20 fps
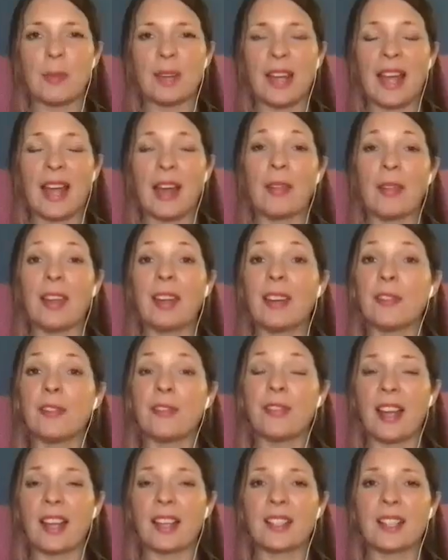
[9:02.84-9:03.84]
and how that
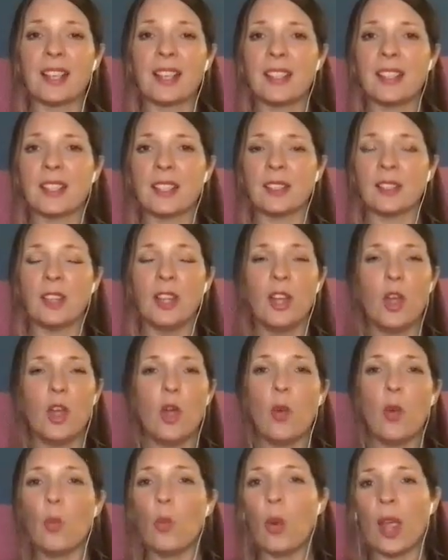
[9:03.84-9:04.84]
affects us and
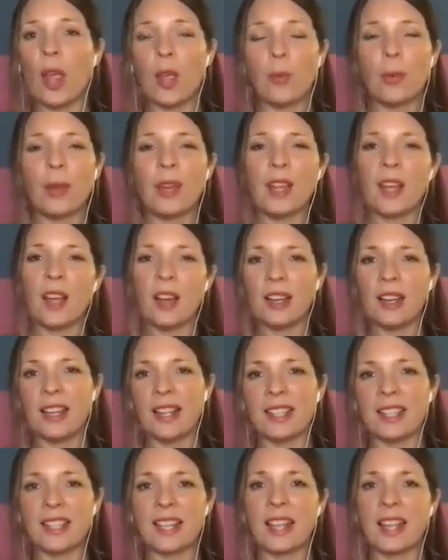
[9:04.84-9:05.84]
where we are,
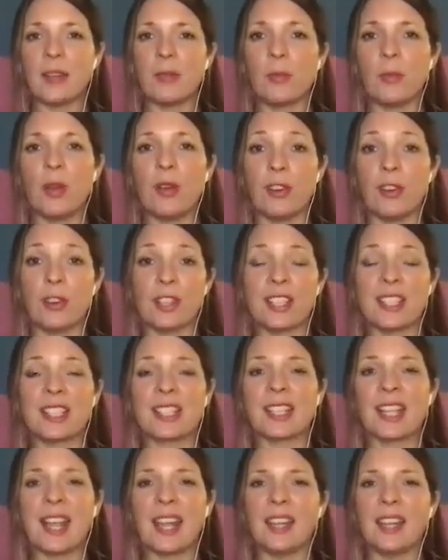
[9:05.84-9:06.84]
let's say we're on a
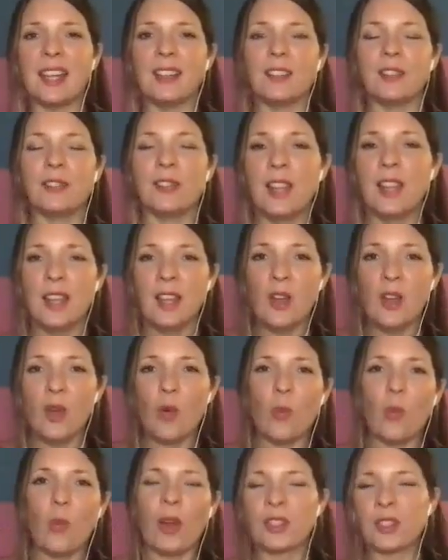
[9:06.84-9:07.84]
scale of
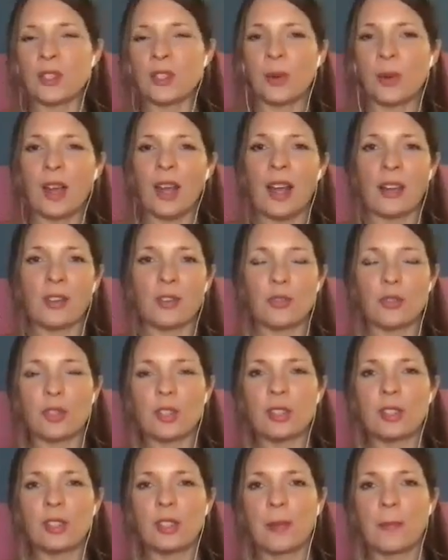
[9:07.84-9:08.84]
1 to
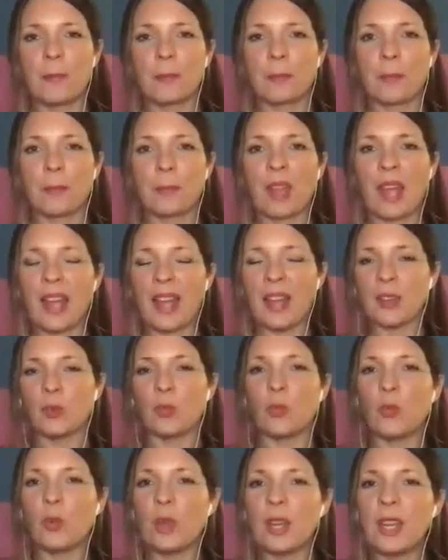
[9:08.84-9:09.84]
100, and
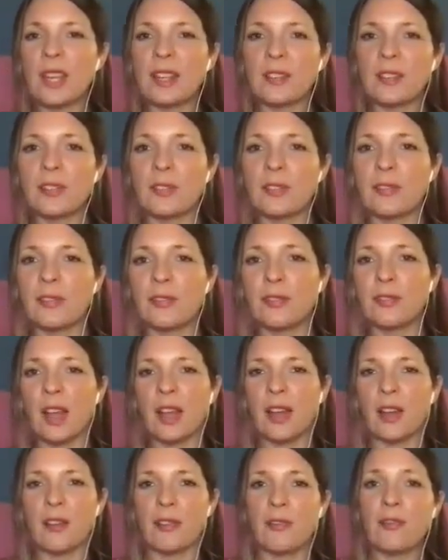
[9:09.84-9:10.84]
we can
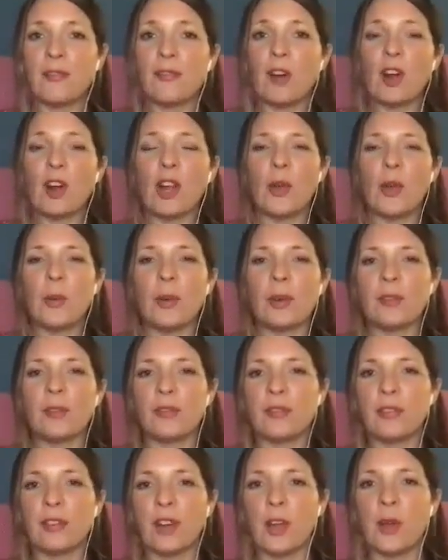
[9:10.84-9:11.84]
follow and
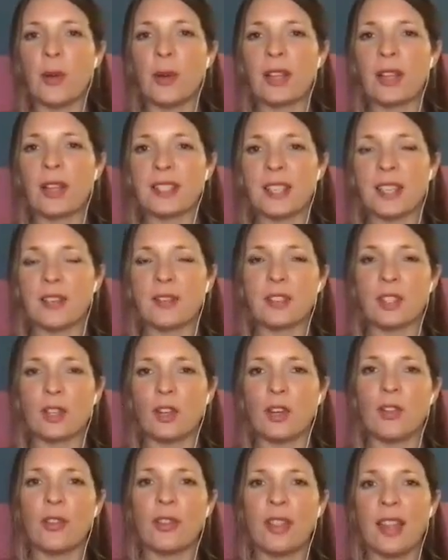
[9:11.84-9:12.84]
flow ourselves
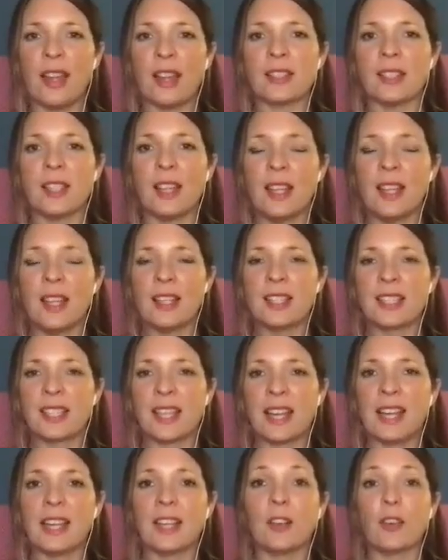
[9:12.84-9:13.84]
along that
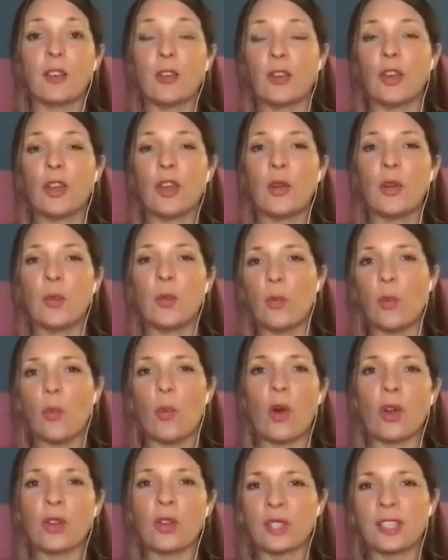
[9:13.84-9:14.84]
scale and know
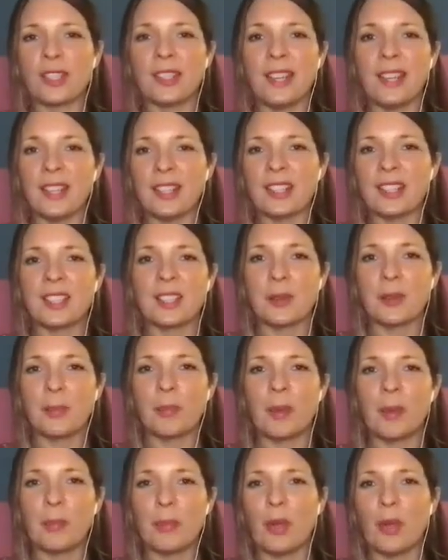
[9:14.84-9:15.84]
what needs to
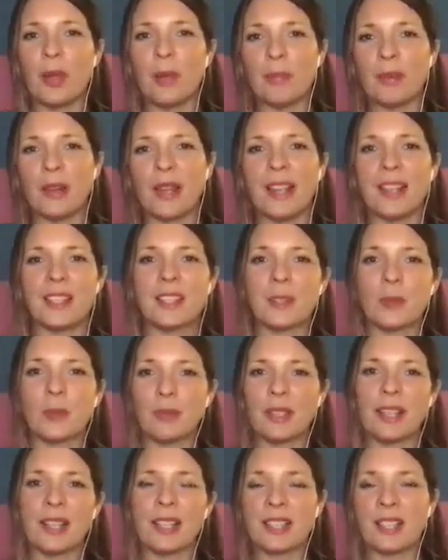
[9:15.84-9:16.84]
be put in place to
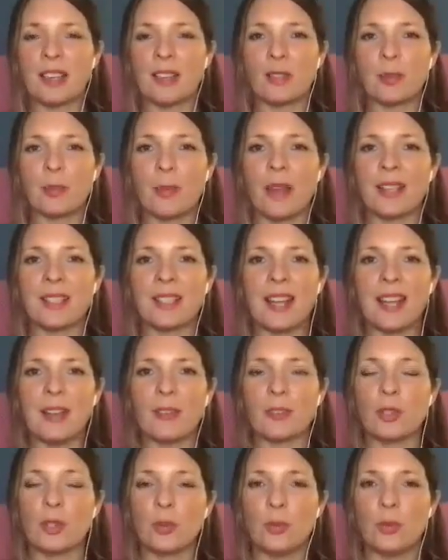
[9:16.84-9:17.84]
bring ourselves back
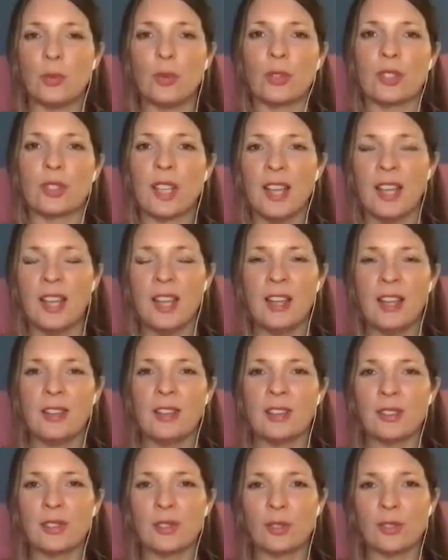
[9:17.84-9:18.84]
down towards
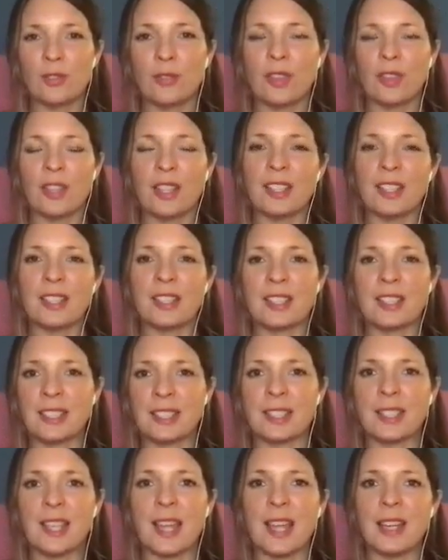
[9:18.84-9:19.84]
the sort of the
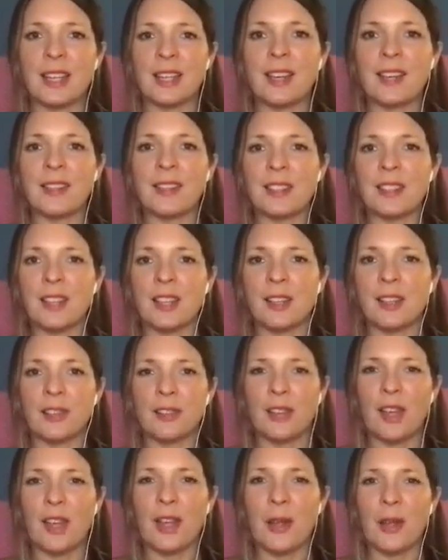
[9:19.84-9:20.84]
10 and under
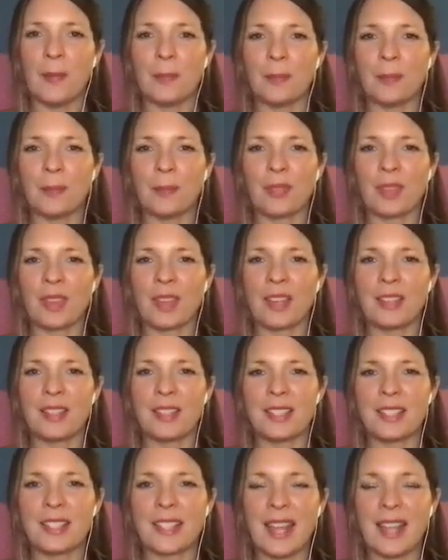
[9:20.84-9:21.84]

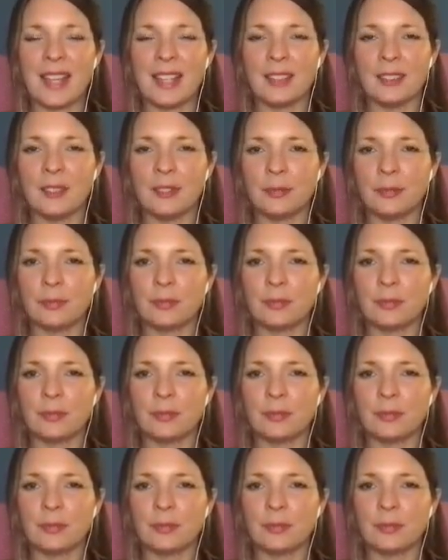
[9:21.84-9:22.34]
scale,